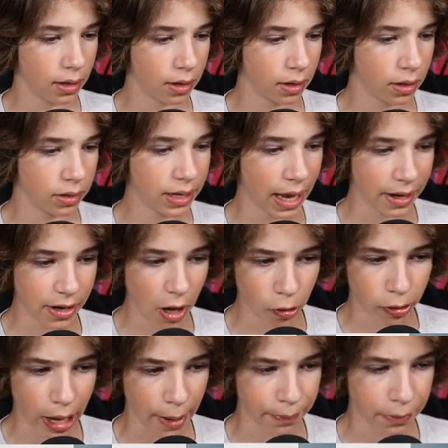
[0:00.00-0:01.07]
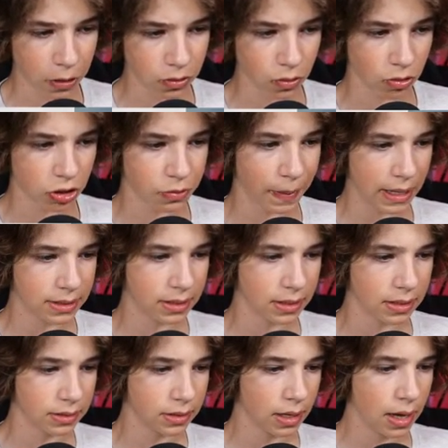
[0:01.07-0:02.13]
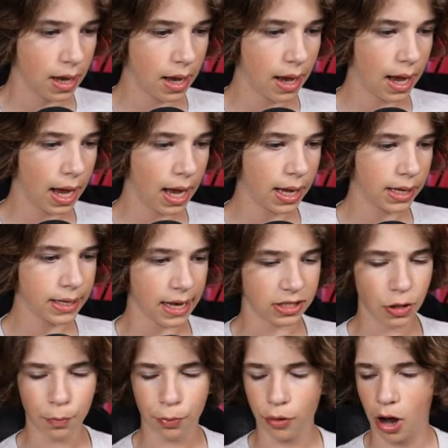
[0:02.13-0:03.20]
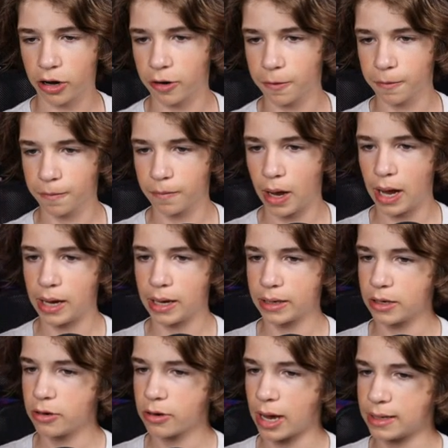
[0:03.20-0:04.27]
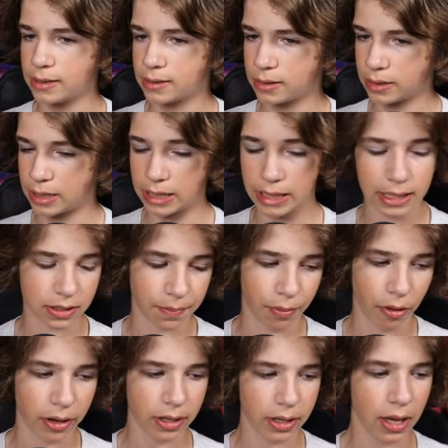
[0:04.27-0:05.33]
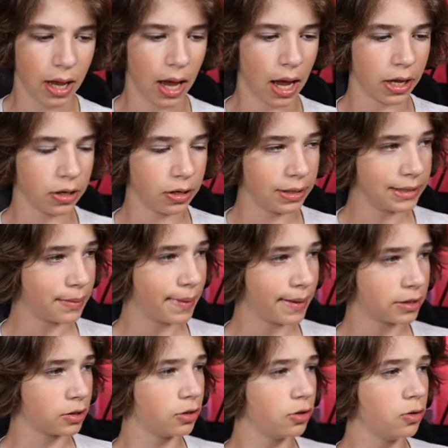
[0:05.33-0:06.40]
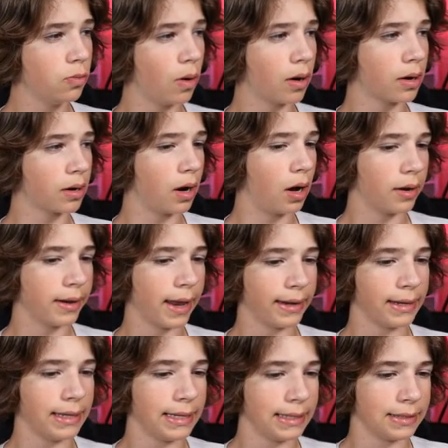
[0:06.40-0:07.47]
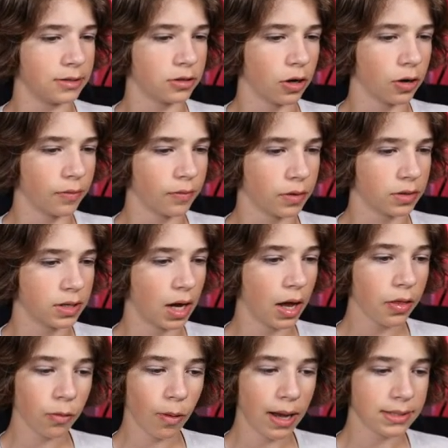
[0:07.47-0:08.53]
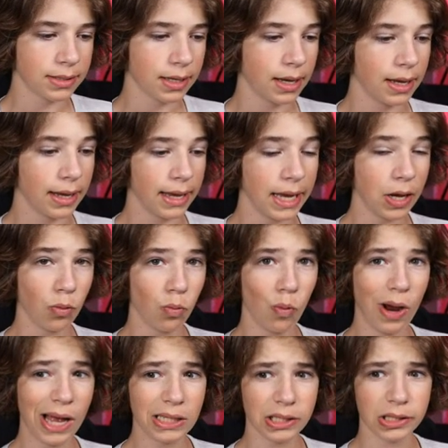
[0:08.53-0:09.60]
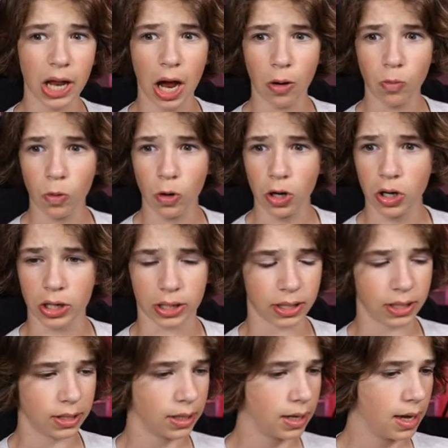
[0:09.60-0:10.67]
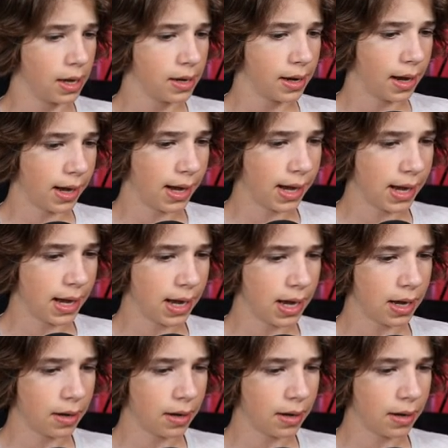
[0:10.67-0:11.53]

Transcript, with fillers: yeah, no capitals or spaces. Uh, yeah, Super Rocker, you guys, he has a point uh, you need to make sure you are on NAE servers. Otherwise, it will not work. Uh,